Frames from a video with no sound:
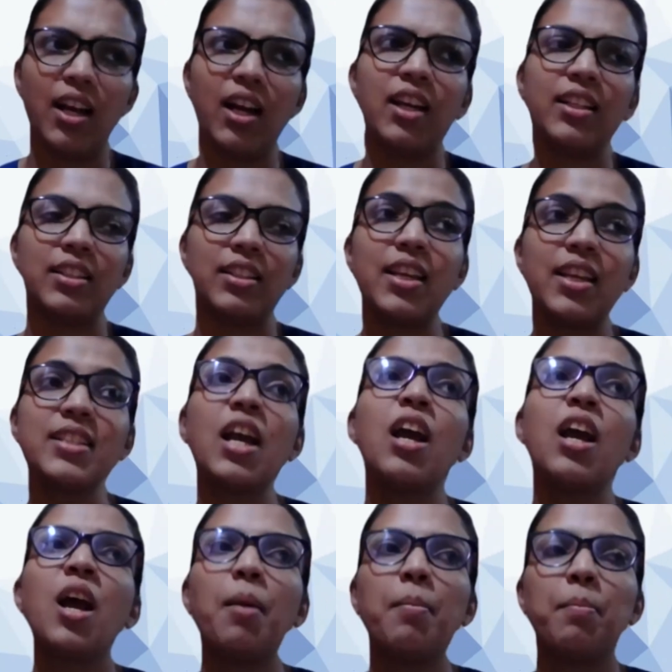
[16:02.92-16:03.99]
and other things.
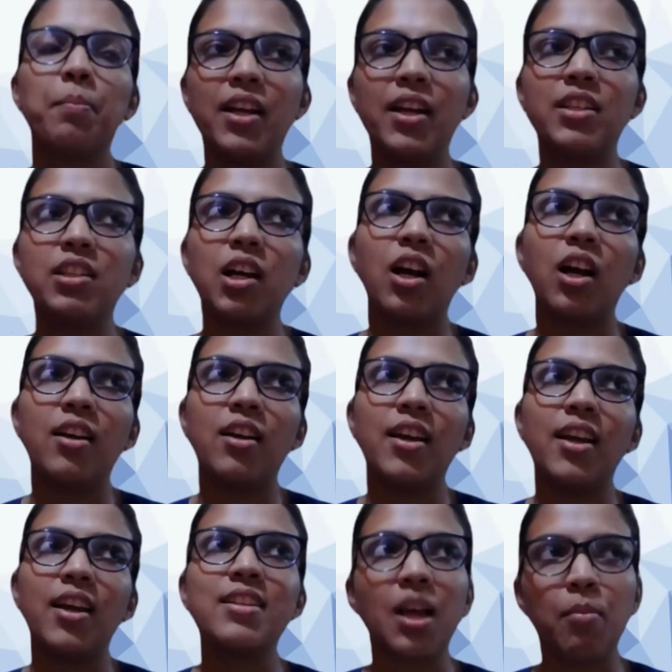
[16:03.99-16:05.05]
But
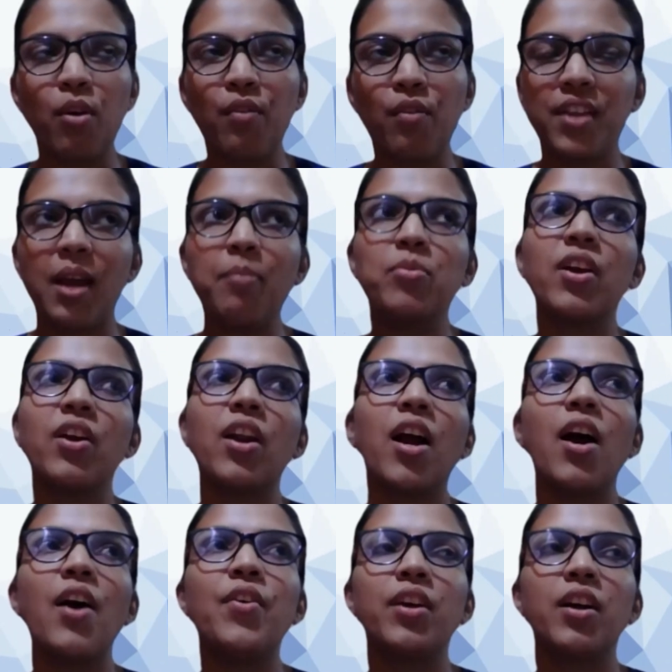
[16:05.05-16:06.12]
in some of them, there
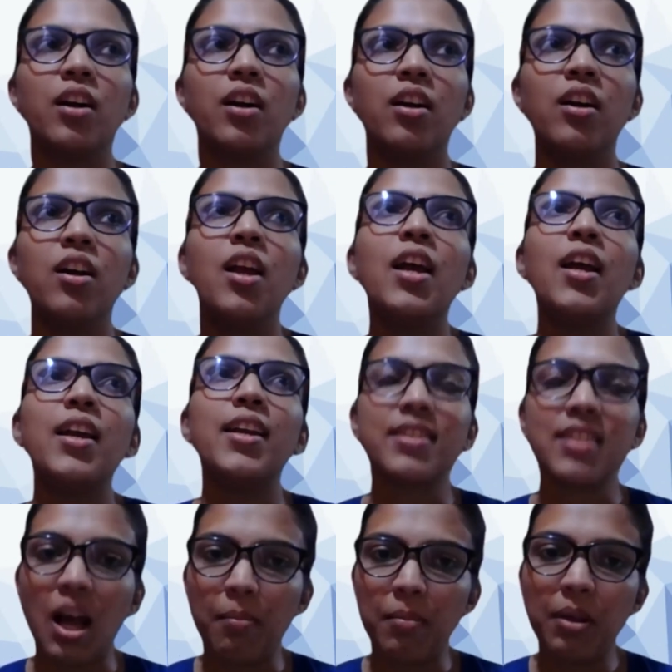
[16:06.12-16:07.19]
are
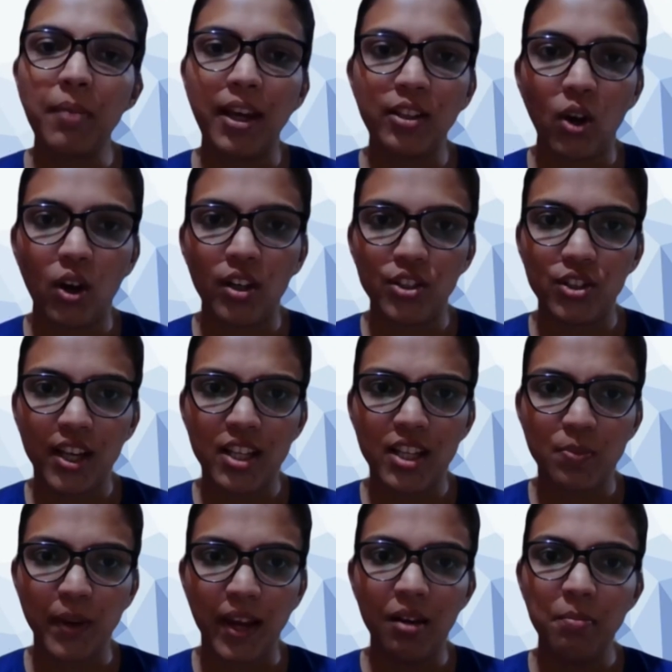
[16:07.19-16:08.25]
Islamic mythology as
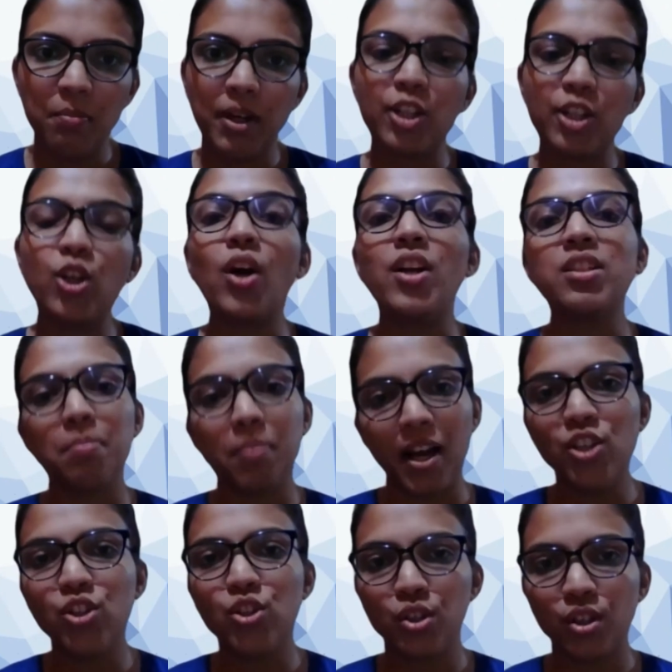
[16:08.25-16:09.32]
well, but not
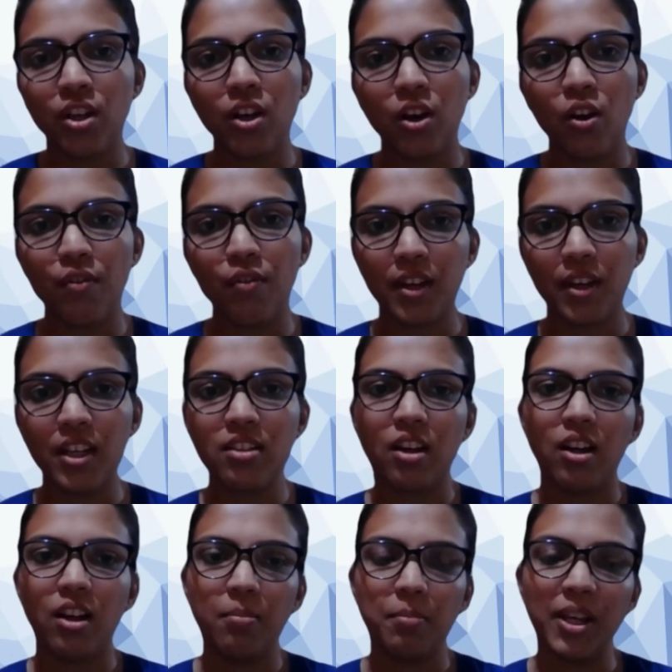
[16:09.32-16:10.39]
much of it.
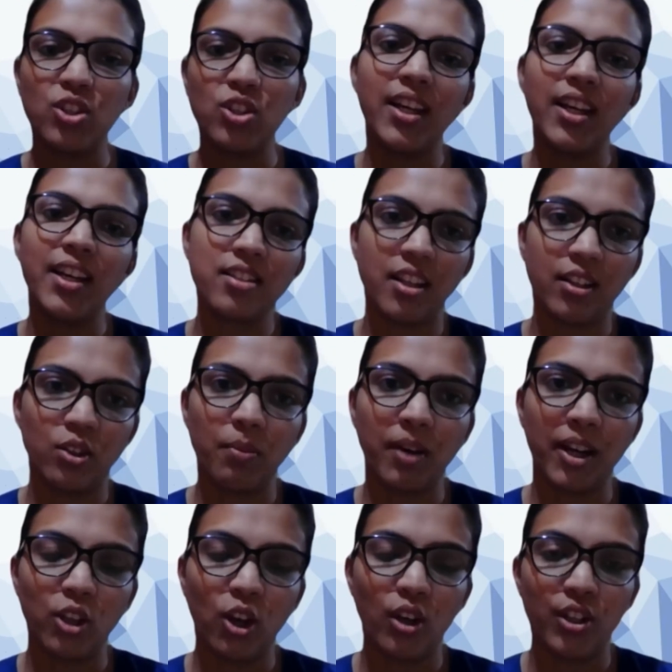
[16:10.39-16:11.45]
Majorly, it's Hindu
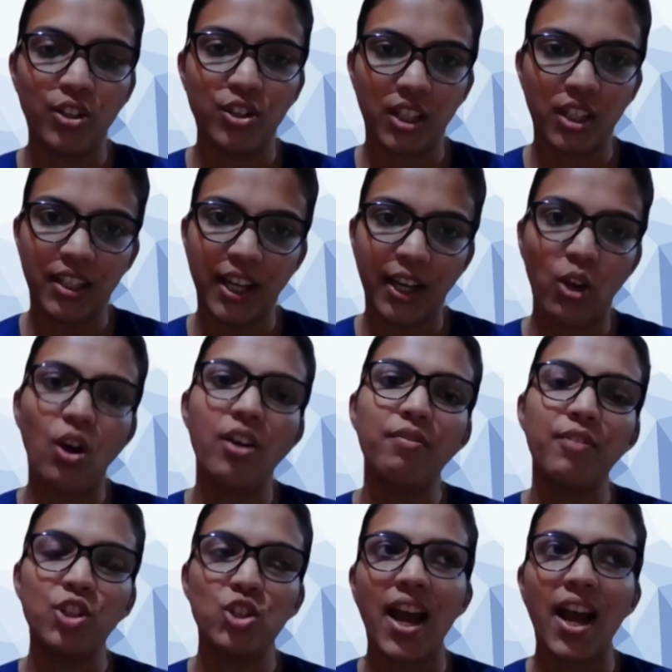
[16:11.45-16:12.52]
mythological decor,
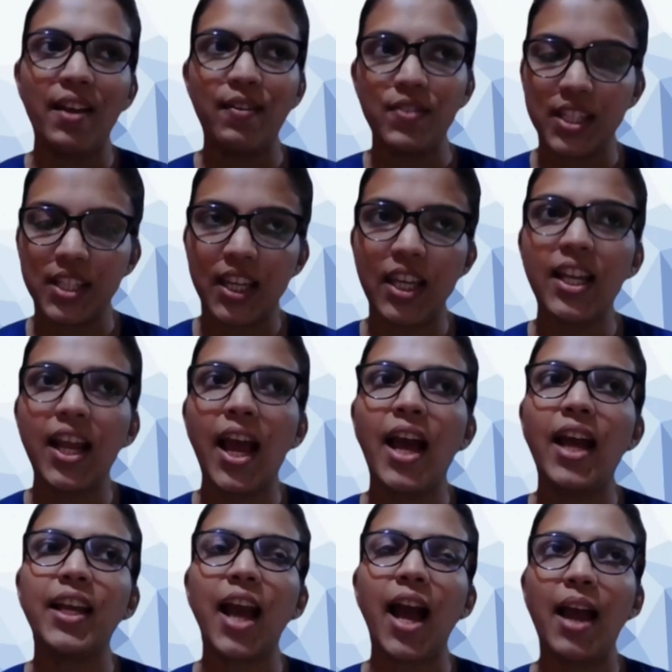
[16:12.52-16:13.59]
which I have seen.
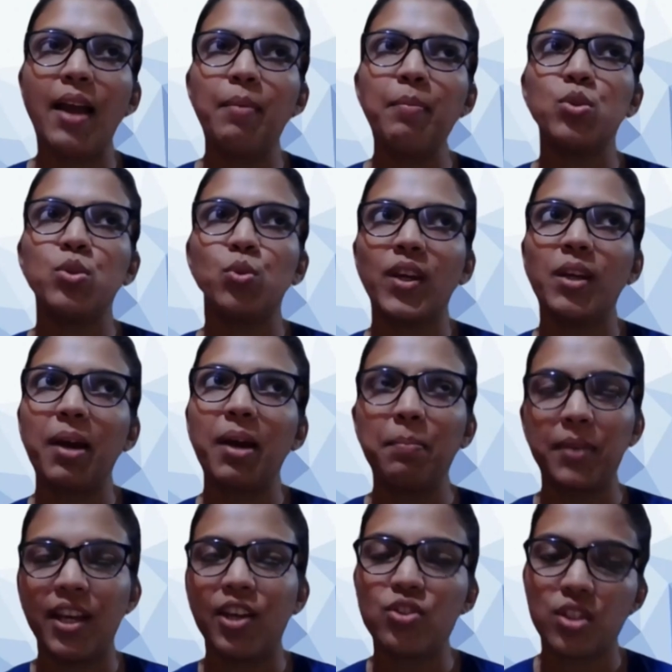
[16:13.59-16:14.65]
And I am doing my
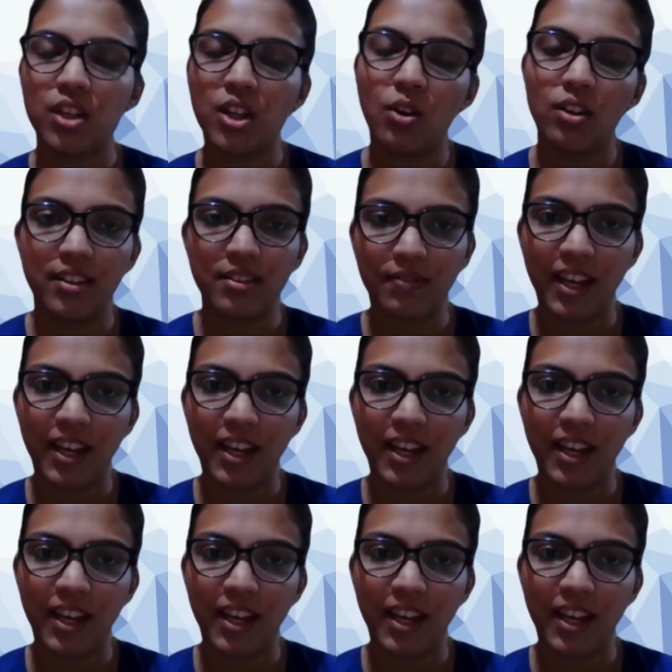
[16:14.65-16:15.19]
PhD